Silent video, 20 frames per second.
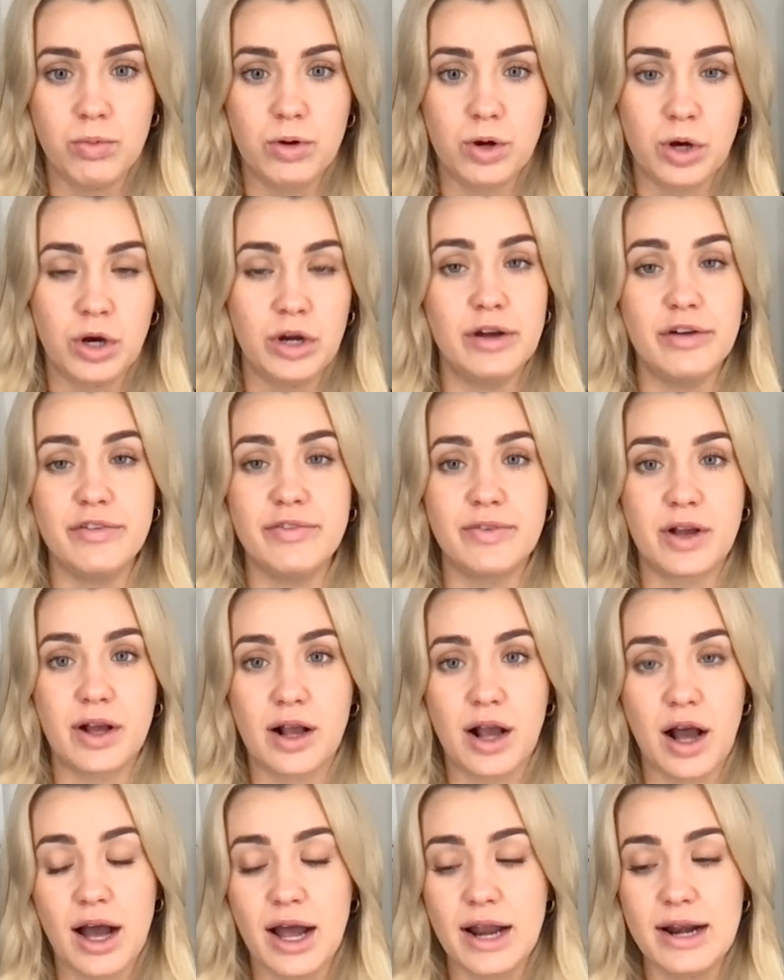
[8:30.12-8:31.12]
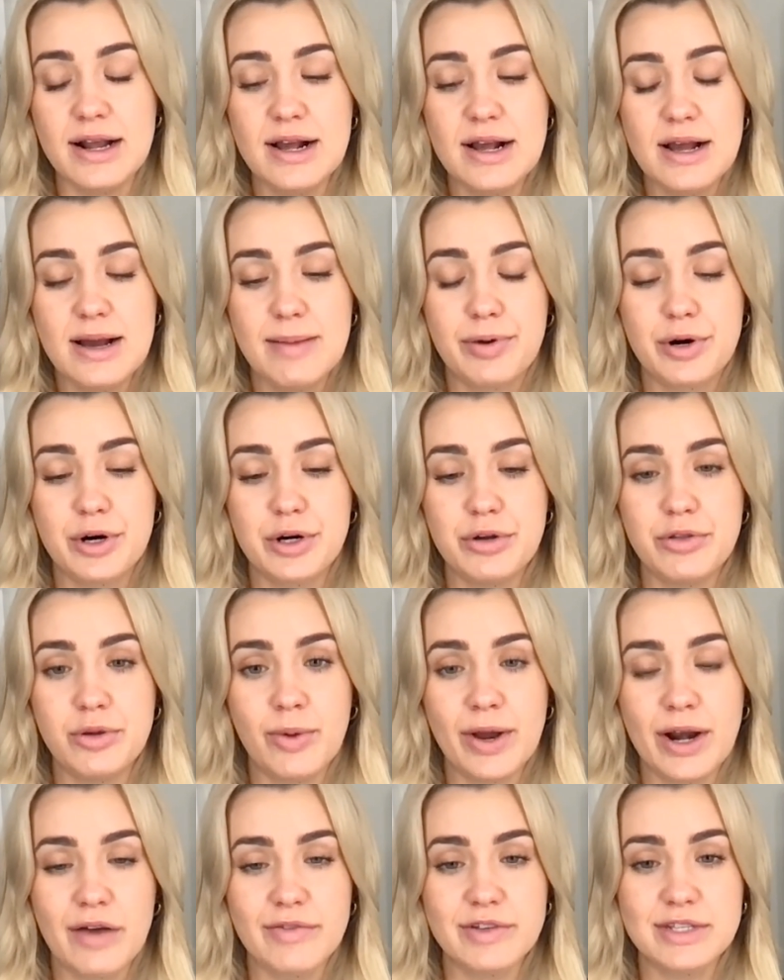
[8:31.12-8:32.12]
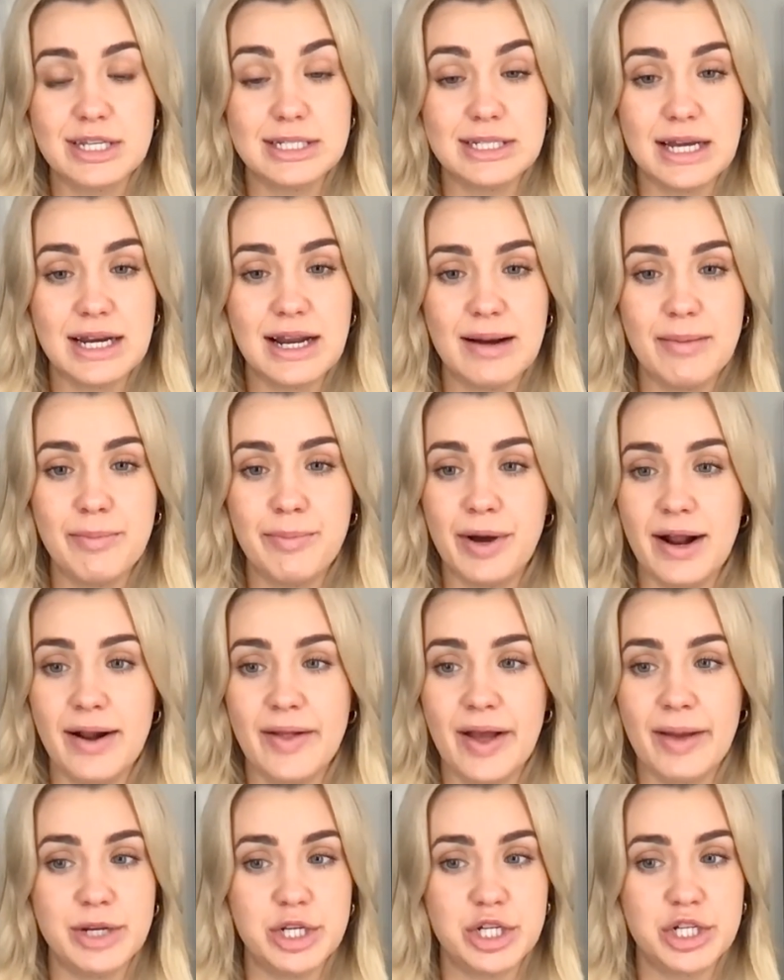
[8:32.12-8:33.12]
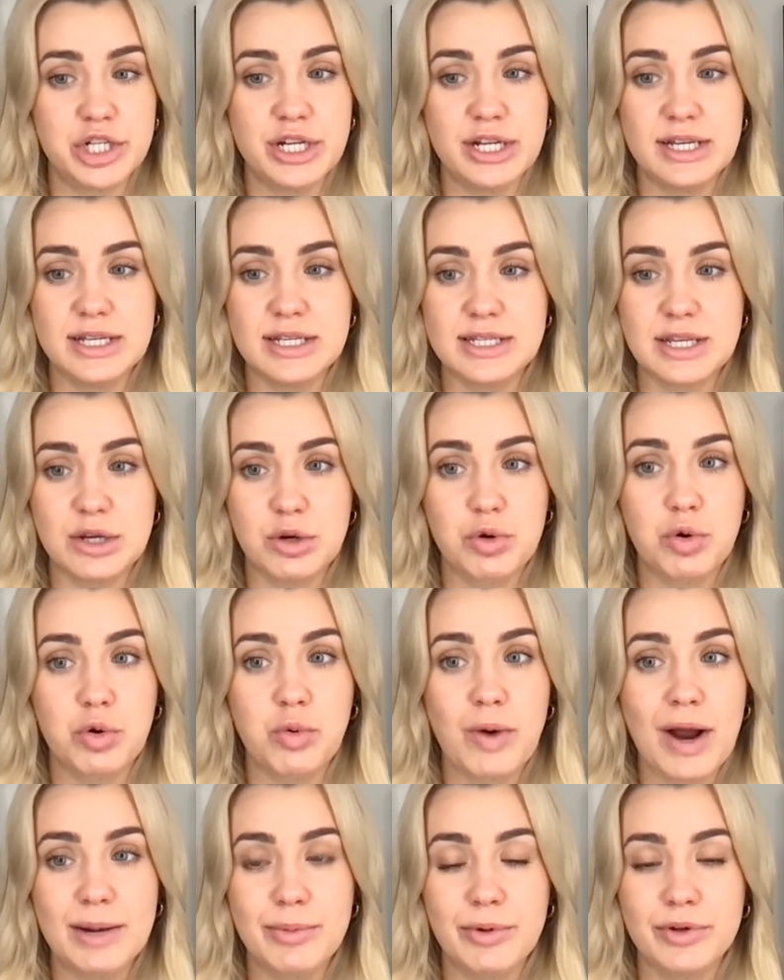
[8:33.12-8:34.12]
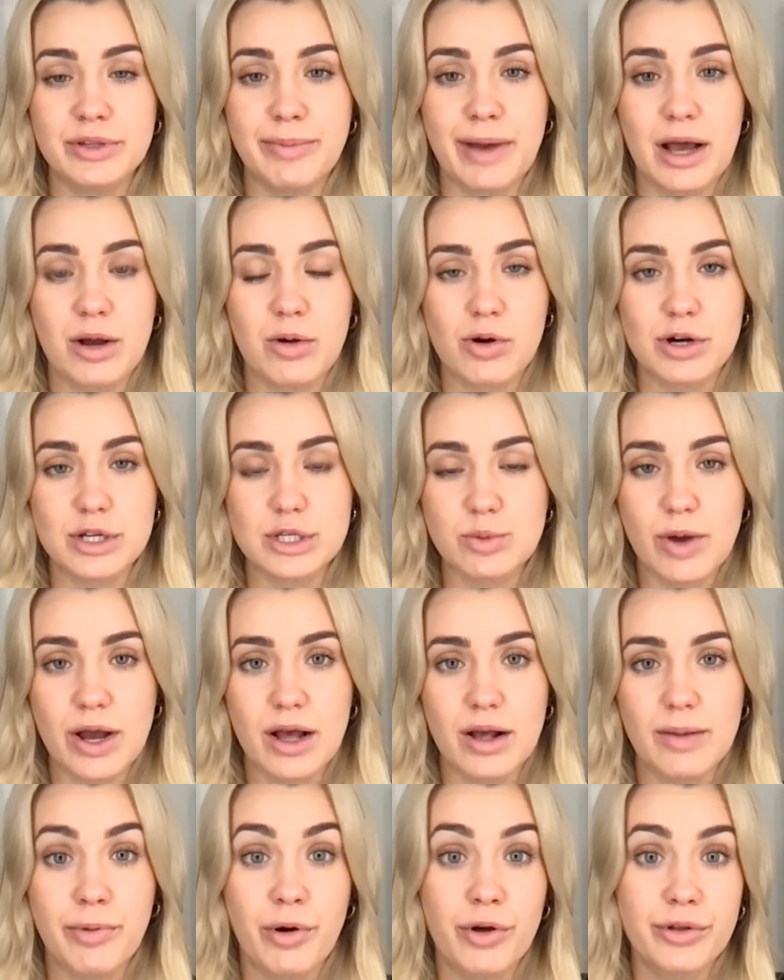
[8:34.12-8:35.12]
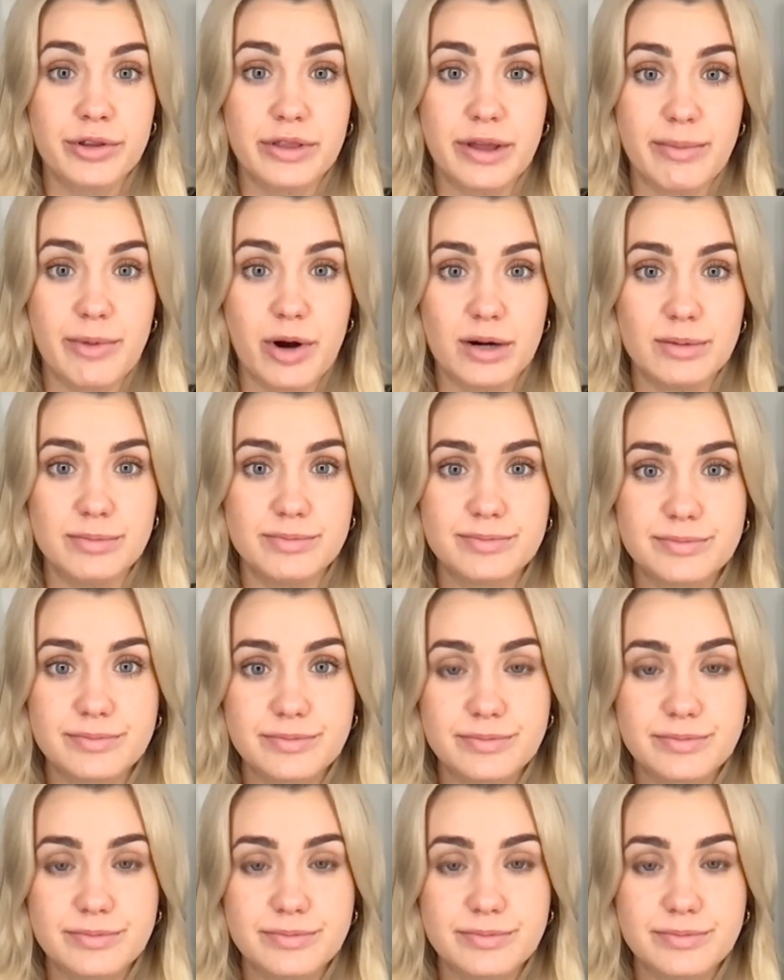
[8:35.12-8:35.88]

could have got Purdue the win, obviously didn't. But I mean, she is incredible in the backcourt as well. Both of them are.